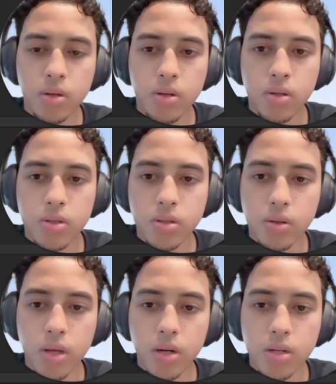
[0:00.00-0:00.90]
So
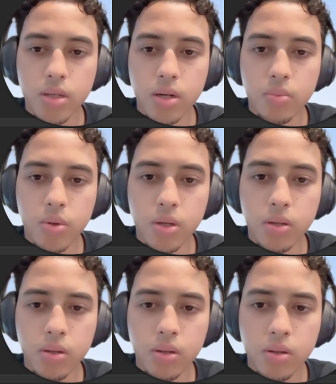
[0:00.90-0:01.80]
that is going to be
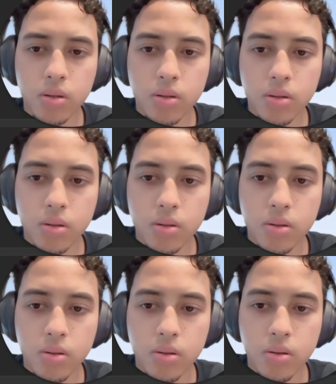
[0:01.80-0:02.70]

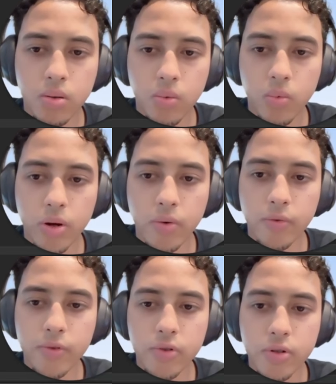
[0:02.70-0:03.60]
one of our
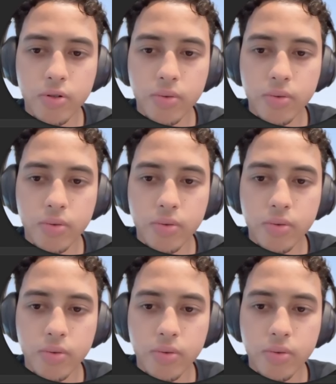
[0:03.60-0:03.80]
features.